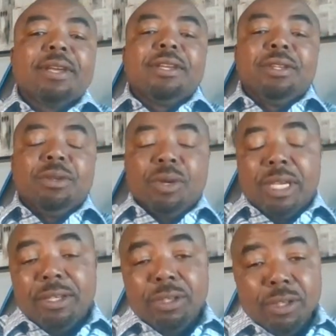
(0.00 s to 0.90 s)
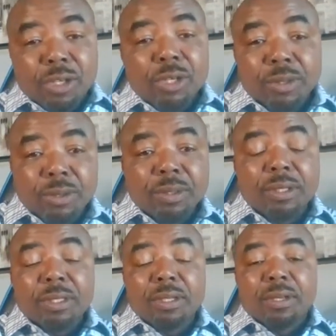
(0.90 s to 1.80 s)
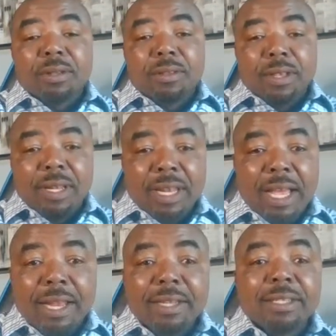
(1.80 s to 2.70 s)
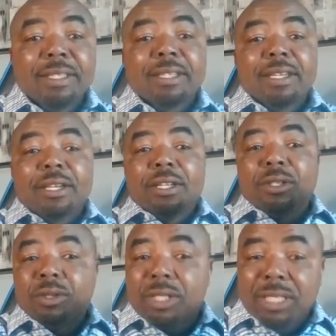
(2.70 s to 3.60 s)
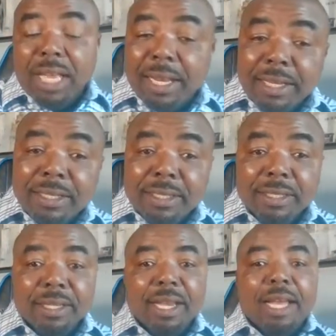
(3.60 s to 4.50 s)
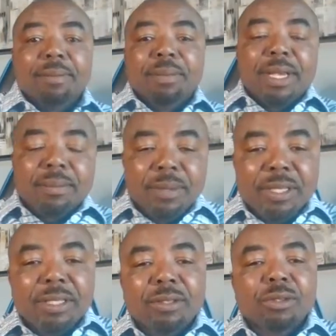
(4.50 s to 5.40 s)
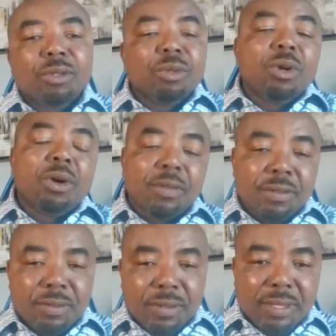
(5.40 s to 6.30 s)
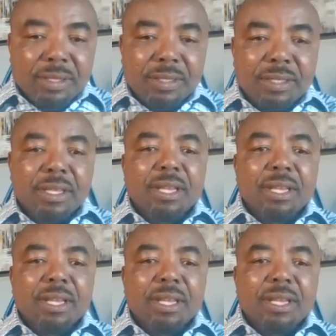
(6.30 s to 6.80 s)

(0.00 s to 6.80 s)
you can use the land to sell it and make money to do other things.